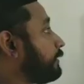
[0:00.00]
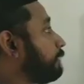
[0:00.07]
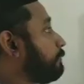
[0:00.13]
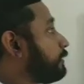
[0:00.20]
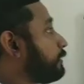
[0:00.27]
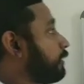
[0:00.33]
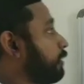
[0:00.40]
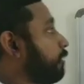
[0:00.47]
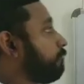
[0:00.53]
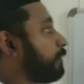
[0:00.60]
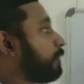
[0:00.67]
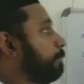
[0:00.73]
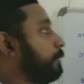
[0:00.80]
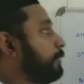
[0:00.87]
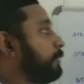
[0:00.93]
by the method
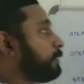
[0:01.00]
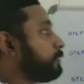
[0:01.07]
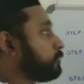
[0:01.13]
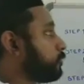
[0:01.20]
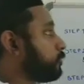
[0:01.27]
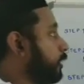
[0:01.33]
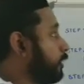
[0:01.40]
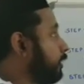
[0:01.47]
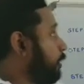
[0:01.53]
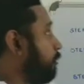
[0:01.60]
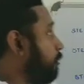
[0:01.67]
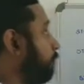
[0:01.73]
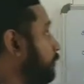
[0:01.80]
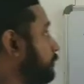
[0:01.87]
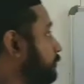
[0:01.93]
of completing the
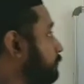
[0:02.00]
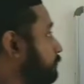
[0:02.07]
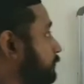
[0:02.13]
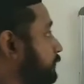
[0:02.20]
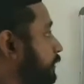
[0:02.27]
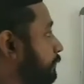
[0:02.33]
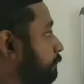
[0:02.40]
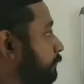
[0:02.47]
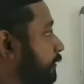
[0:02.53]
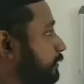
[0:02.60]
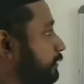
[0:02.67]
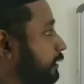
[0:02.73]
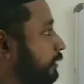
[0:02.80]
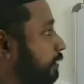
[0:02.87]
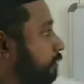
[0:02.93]
square. First step
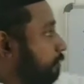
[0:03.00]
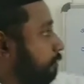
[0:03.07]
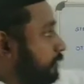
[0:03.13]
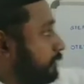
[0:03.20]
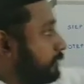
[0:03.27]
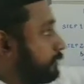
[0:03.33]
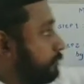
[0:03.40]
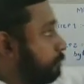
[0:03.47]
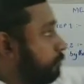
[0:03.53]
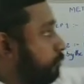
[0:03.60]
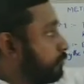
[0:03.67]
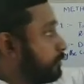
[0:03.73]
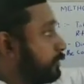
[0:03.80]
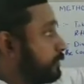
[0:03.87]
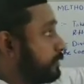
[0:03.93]
is, first
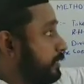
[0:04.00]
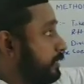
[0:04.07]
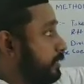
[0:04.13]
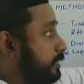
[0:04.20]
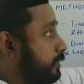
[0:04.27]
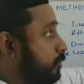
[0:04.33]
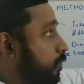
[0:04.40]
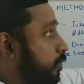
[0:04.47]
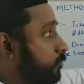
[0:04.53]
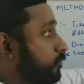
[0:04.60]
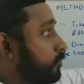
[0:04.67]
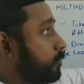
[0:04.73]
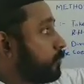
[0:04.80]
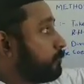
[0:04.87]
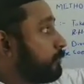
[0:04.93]
move the
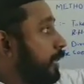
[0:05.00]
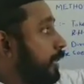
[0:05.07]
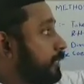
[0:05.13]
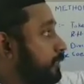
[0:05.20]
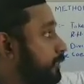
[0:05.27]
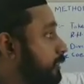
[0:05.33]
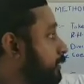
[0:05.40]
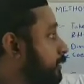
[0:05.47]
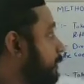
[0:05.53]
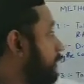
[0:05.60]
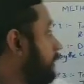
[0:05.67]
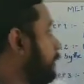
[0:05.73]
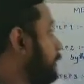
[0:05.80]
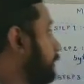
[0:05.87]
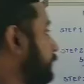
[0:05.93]
constant to the
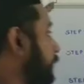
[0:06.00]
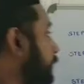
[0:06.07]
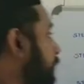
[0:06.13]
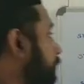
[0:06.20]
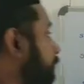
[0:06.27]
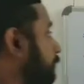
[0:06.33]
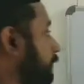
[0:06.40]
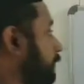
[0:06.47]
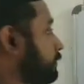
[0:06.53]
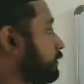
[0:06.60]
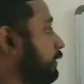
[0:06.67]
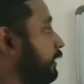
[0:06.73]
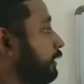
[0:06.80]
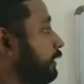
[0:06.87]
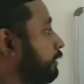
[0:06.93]
RHS. The second one is
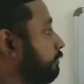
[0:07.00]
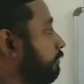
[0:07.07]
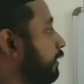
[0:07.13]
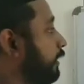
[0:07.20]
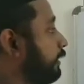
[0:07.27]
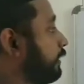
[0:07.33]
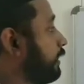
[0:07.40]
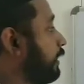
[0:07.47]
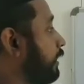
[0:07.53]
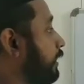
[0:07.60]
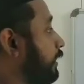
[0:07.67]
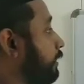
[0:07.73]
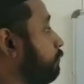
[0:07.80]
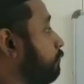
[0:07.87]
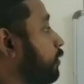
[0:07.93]

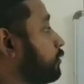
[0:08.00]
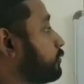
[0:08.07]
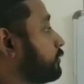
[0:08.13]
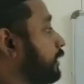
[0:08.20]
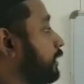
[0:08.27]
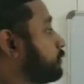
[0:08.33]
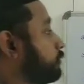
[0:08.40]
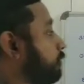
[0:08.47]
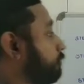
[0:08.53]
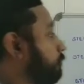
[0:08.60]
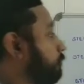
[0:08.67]
divide both sides